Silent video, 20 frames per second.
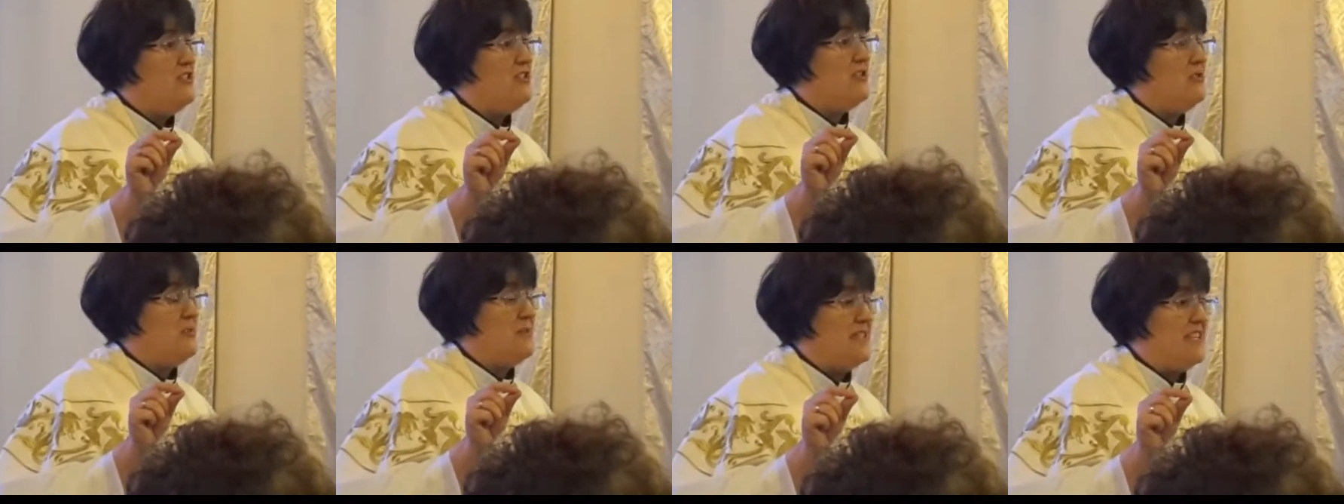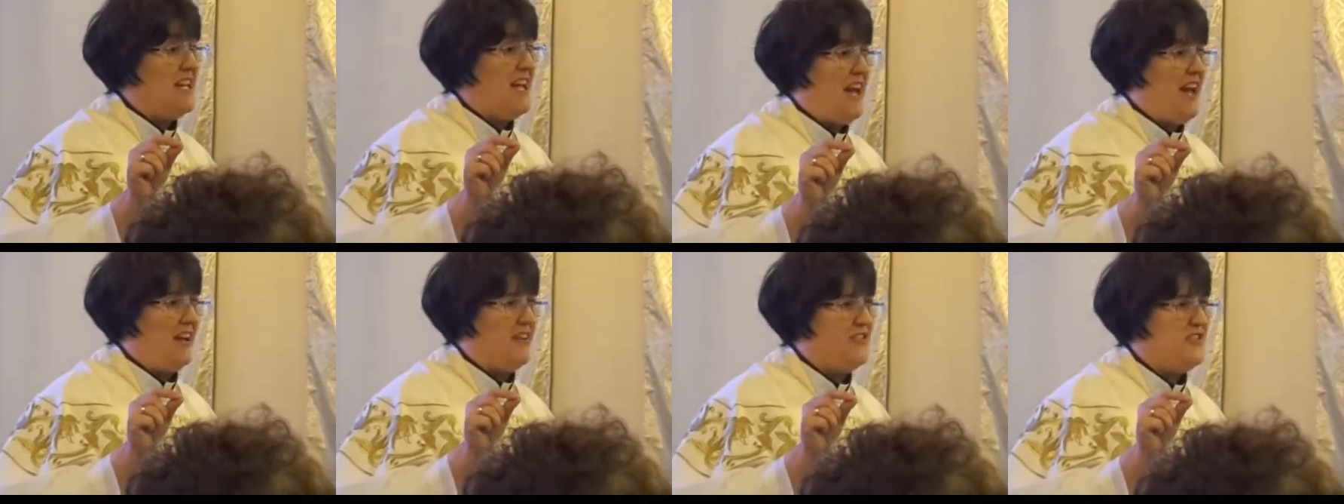to a
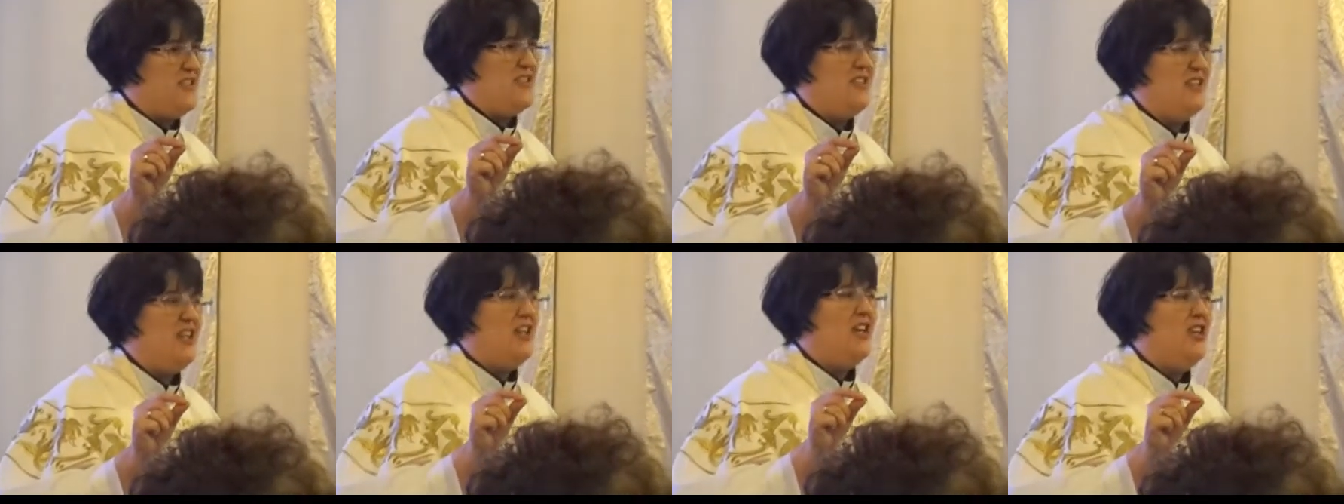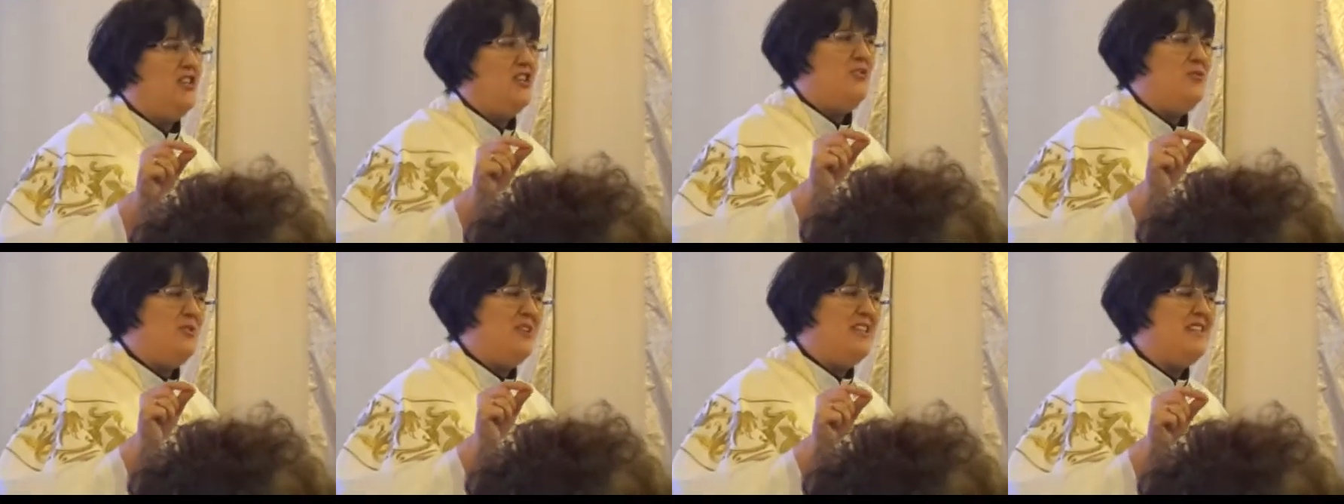text,
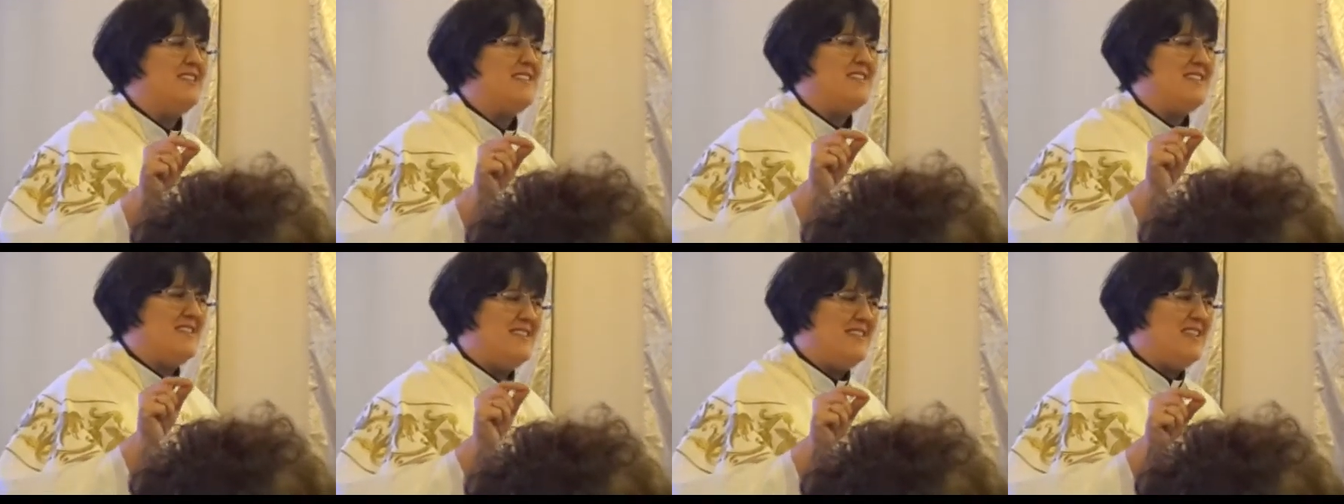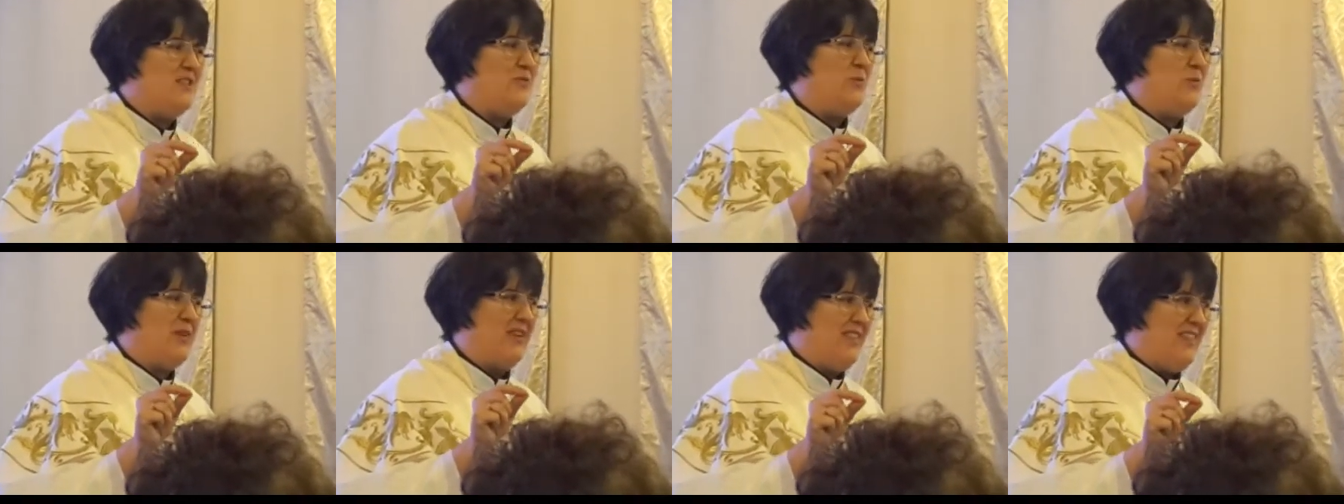you need to
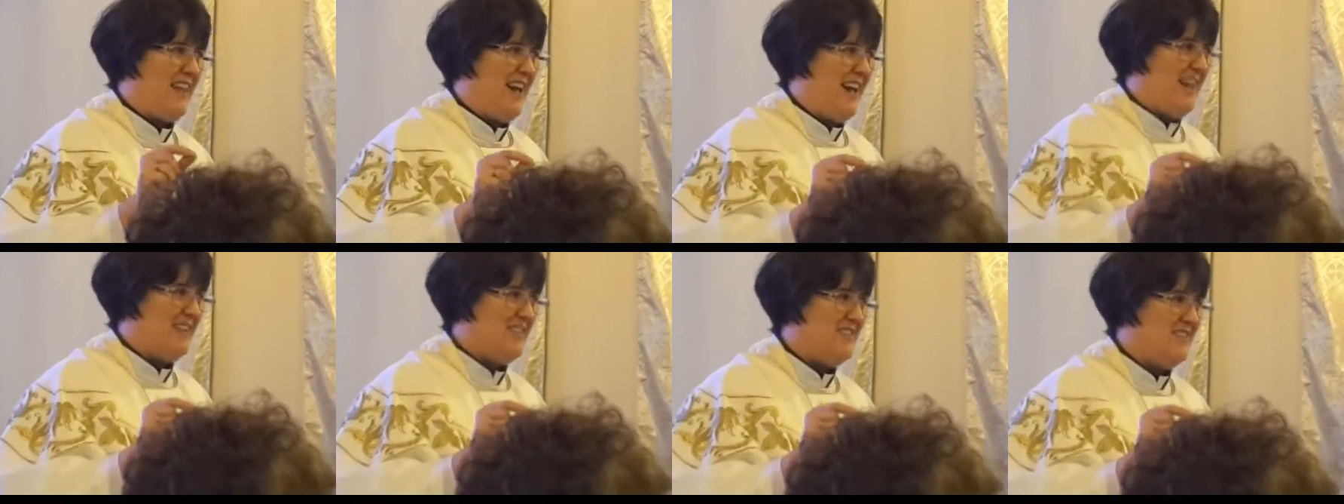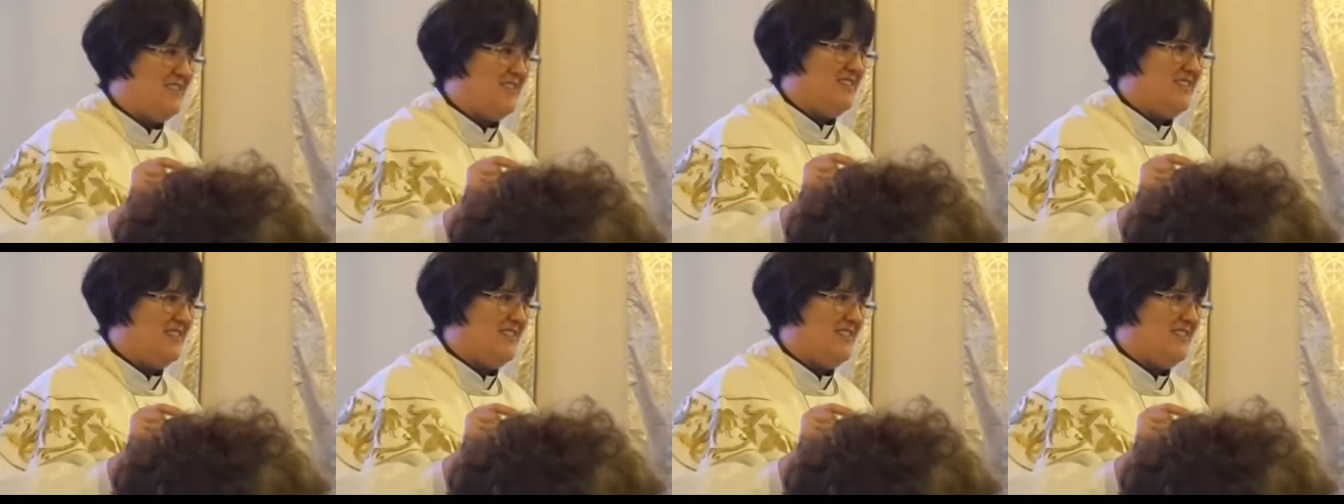sit with that.